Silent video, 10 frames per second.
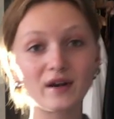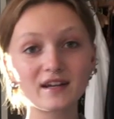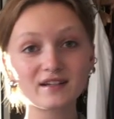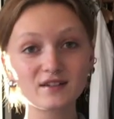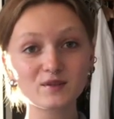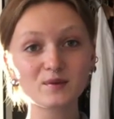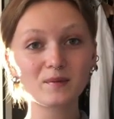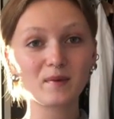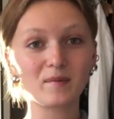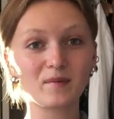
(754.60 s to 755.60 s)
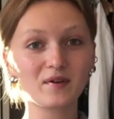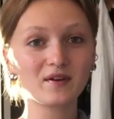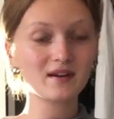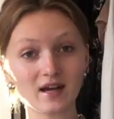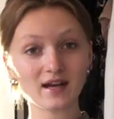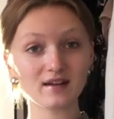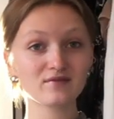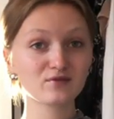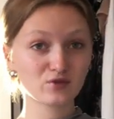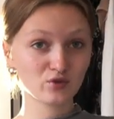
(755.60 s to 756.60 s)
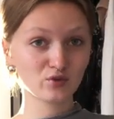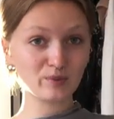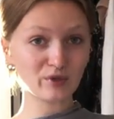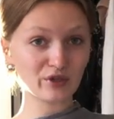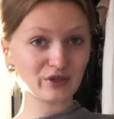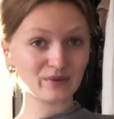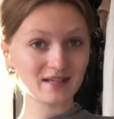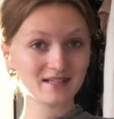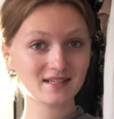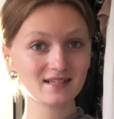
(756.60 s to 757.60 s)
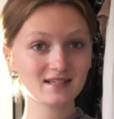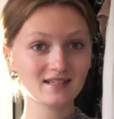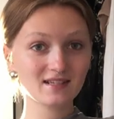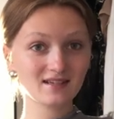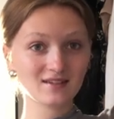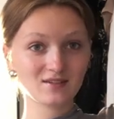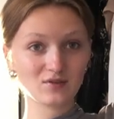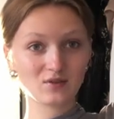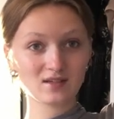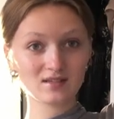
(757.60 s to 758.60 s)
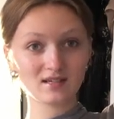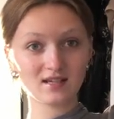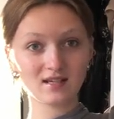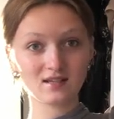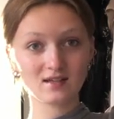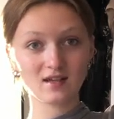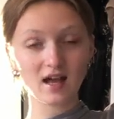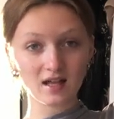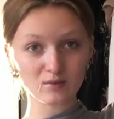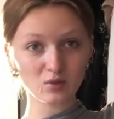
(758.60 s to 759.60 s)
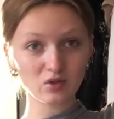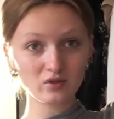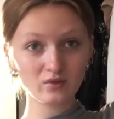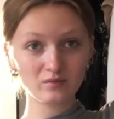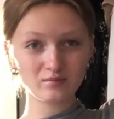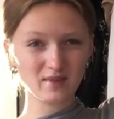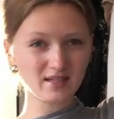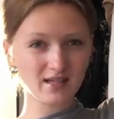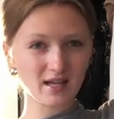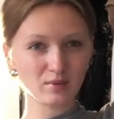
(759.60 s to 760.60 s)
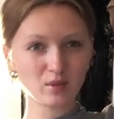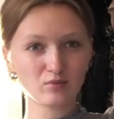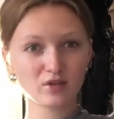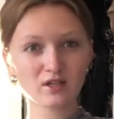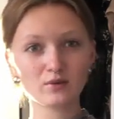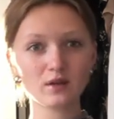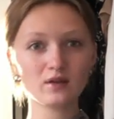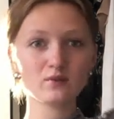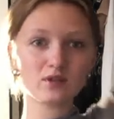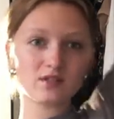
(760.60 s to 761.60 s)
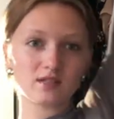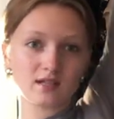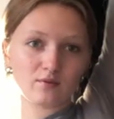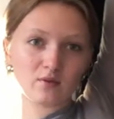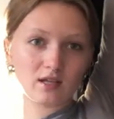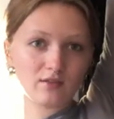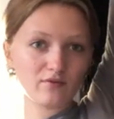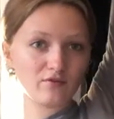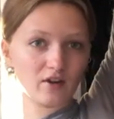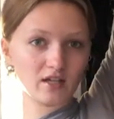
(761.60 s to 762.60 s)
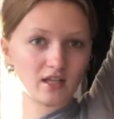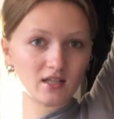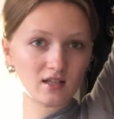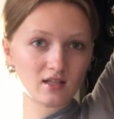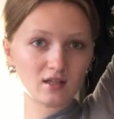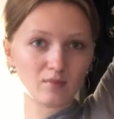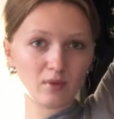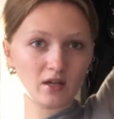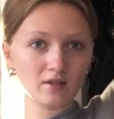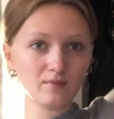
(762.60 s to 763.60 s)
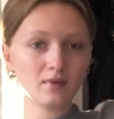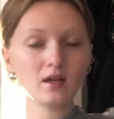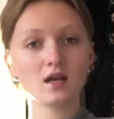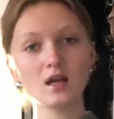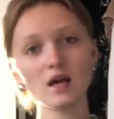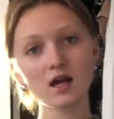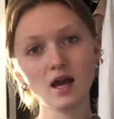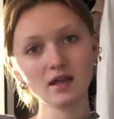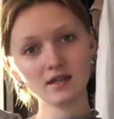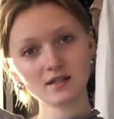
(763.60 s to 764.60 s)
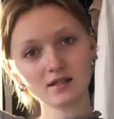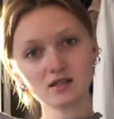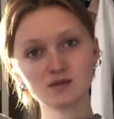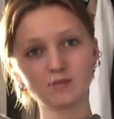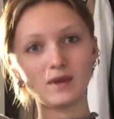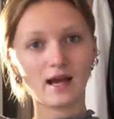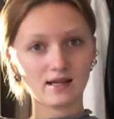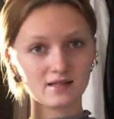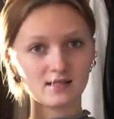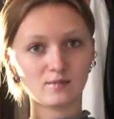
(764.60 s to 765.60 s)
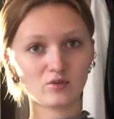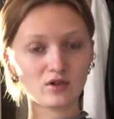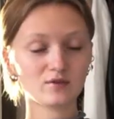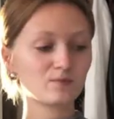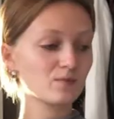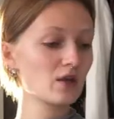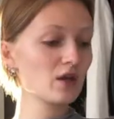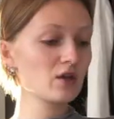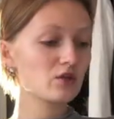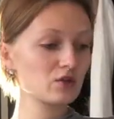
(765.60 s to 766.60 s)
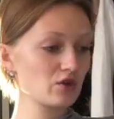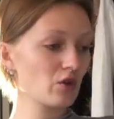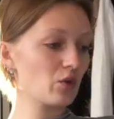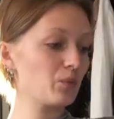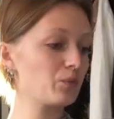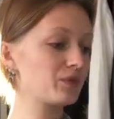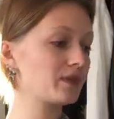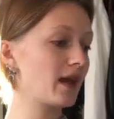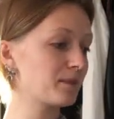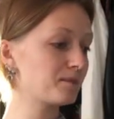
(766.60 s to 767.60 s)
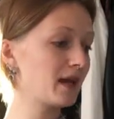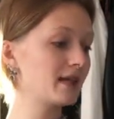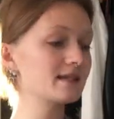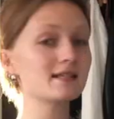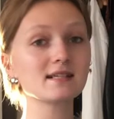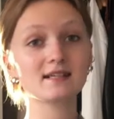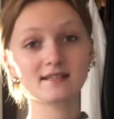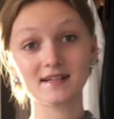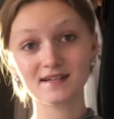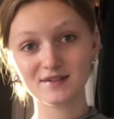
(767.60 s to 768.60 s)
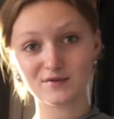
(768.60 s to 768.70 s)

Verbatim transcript: and I just remembered I have two more dresses. So this like animal, mixed animal print one, which is like really fun at the bottom. And then this black slip one. So that makes six